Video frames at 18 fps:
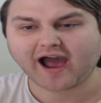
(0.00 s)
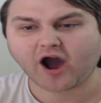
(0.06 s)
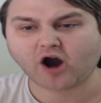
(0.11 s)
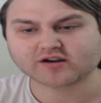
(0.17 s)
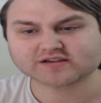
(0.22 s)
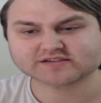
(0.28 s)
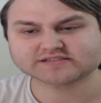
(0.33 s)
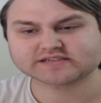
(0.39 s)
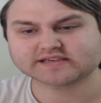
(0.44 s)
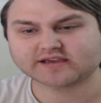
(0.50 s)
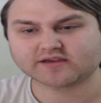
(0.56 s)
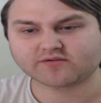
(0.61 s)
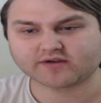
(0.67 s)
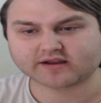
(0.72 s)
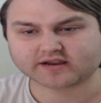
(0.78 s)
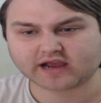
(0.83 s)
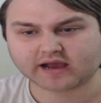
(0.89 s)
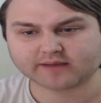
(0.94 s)
Honestly,
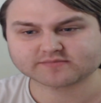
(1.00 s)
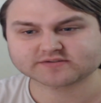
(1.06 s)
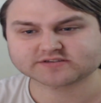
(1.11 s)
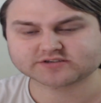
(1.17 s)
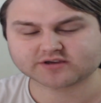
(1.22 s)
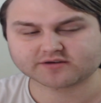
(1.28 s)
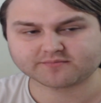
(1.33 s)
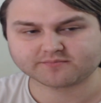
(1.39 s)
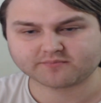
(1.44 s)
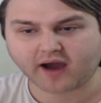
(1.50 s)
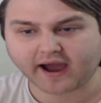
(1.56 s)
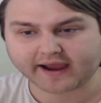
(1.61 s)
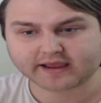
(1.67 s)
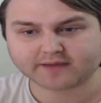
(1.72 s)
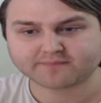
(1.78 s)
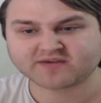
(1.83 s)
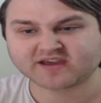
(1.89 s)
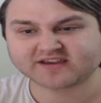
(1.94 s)
when it comes to
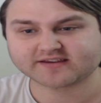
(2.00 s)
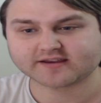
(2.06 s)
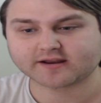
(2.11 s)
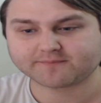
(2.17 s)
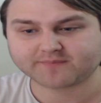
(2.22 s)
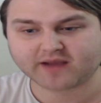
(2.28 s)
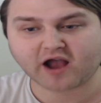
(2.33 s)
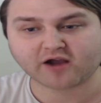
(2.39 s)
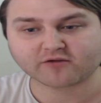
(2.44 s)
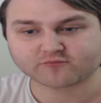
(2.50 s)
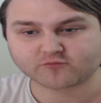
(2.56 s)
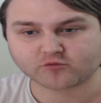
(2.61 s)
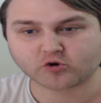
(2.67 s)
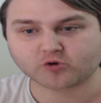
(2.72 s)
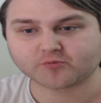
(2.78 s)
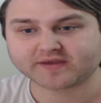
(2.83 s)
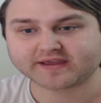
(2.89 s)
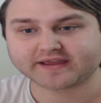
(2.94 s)
my opinion about
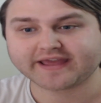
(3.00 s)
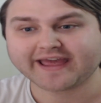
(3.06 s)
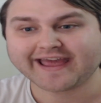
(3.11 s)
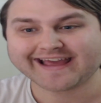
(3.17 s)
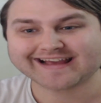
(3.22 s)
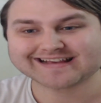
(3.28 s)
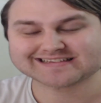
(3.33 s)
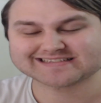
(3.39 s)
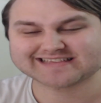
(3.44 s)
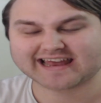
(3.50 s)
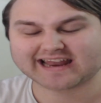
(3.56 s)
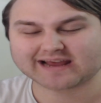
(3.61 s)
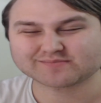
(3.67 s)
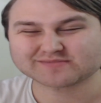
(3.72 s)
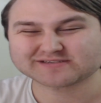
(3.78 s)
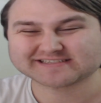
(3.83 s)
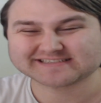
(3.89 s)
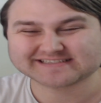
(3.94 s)
RWBY, is that
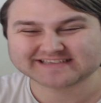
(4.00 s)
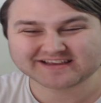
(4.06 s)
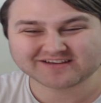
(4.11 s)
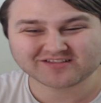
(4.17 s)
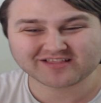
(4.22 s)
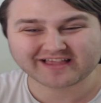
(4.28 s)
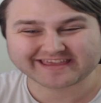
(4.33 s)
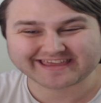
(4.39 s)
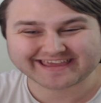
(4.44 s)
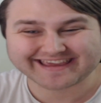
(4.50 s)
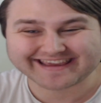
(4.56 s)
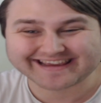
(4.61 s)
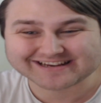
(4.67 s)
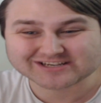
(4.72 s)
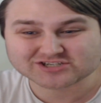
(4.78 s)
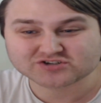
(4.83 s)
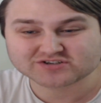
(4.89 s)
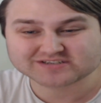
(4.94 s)
I'm still, like,
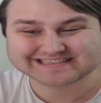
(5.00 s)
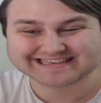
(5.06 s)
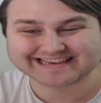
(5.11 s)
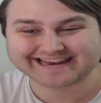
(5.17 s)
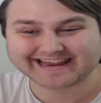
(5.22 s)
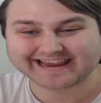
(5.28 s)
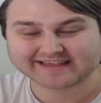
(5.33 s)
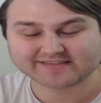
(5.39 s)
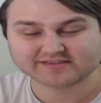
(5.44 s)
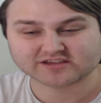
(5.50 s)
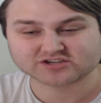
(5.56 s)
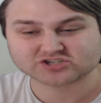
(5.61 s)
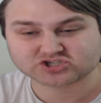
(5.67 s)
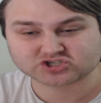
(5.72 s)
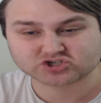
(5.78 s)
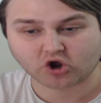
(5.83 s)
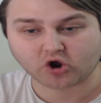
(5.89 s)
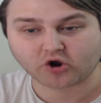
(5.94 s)
interested in the
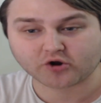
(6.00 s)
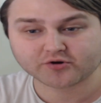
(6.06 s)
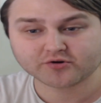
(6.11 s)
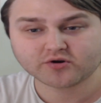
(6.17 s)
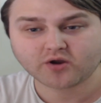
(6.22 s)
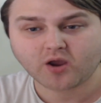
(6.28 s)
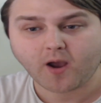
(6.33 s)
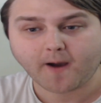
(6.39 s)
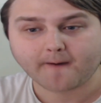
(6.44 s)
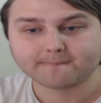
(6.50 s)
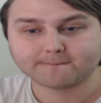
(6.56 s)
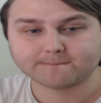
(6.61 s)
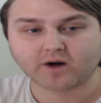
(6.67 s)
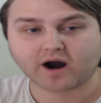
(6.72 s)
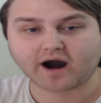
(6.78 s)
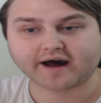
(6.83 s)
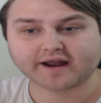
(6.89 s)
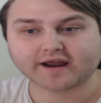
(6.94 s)
show,
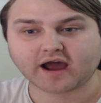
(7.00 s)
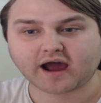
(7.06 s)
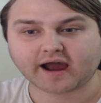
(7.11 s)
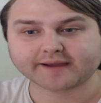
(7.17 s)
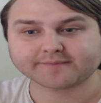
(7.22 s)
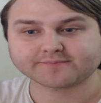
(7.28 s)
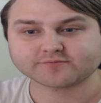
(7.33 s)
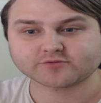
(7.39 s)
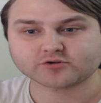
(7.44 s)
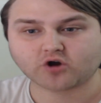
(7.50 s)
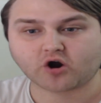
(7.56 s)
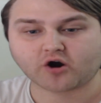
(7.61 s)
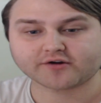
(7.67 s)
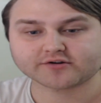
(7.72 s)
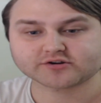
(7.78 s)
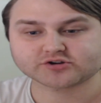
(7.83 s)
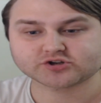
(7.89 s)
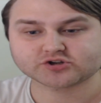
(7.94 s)
but I'm
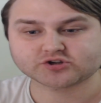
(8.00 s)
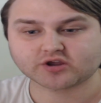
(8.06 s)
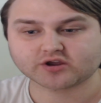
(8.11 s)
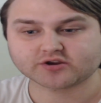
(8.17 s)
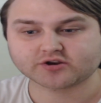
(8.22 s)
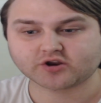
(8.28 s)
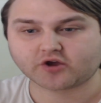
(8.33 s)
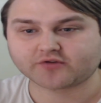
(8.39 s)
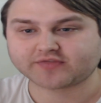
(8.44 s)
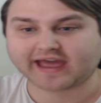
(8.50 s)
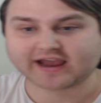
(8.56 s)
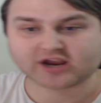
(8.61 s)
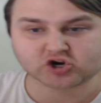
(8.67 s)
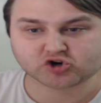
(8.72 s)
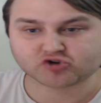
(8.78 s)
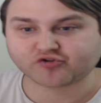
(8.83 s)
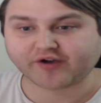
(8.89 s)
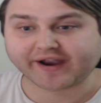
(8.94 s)
not, that
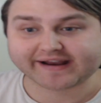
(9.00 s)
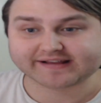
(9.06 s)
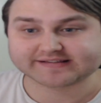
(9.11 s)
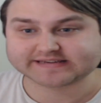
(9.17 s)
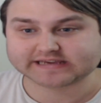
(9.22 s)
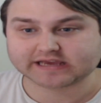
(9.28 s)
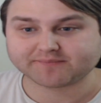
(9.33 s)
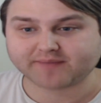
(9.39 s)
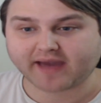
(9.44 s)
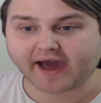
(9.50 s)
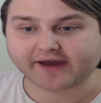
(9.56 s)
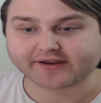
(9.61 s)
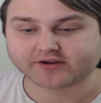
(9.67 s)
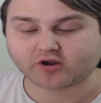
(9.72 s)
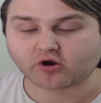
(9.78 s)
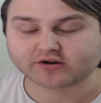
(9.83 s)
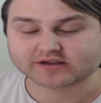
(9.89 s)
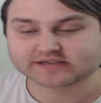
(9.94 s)
crazy about
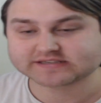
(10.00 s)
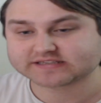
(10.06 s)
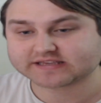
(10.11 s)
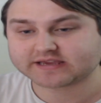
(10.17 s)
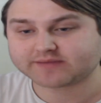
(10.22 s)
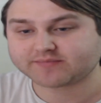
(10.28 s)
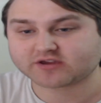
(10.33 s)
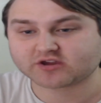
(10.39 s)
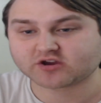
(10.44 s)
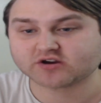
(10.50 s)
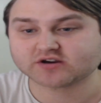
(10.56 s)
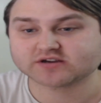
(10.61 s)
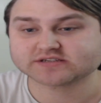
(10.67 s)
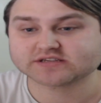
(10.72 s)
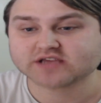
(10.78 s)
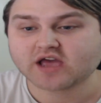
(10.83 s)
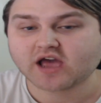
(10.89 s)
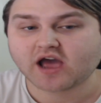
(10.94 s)
it, honestly,
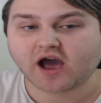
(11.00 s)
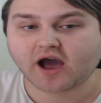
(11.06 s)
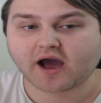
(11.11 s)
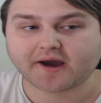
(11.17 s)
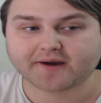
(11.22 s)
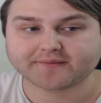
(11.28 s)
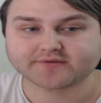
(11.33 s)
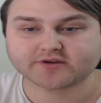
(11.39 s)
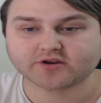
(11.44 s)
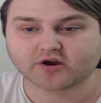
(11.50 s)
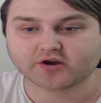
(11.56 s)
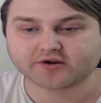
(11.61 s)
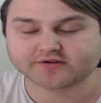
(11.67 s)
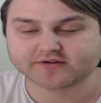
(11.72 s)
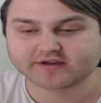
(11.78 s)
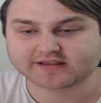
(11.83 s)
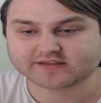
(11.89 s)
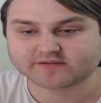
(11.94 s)
because
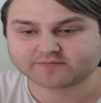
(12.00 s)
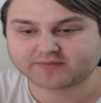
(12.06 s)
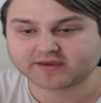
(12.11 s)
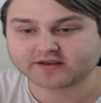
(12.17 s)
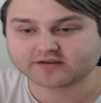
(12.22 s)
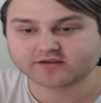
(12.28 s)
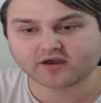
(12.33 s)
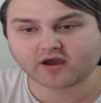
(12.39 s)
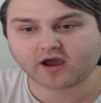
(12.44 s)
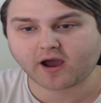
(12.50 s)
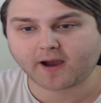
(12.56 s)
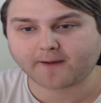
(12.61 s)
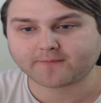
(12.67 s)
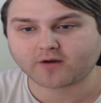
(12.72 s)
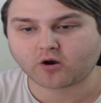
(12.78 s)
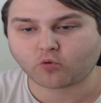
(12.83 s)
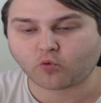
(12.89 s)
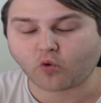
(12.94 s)
it's been
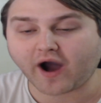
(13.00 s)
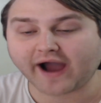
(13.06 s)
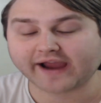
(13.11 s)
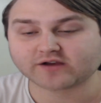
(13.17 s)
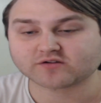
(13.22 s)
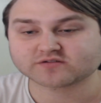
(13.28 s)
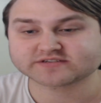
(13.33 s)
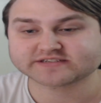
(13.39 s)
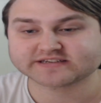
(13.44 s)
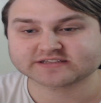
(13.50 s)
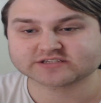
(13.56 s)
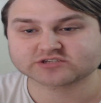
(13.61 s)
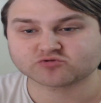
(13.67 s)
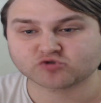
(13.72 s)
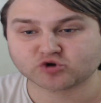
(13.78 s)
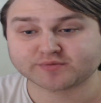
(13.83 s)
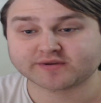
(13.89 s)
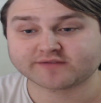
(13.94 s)
a while
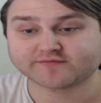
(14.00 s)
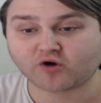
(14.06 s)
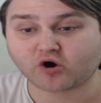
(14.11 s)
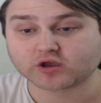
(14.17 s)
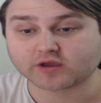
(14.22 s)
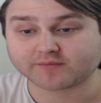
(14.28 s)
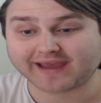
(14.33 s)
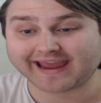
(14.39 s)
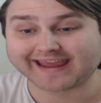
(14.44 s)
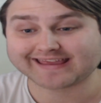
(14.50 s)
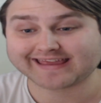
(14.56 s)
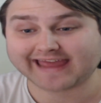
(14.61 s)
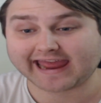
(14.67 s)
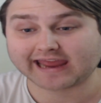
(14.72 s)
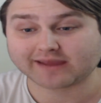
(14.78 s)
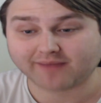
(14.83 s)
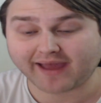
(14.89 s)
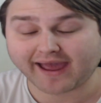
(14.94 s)
since RWBY Volume 8
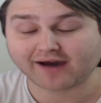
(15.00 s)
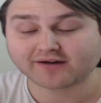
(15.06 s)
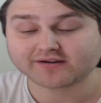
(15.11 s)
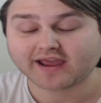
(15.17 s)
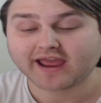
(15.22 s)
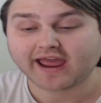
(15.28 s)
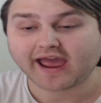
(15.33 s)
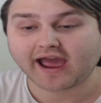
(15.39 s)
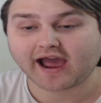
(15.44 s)
came out.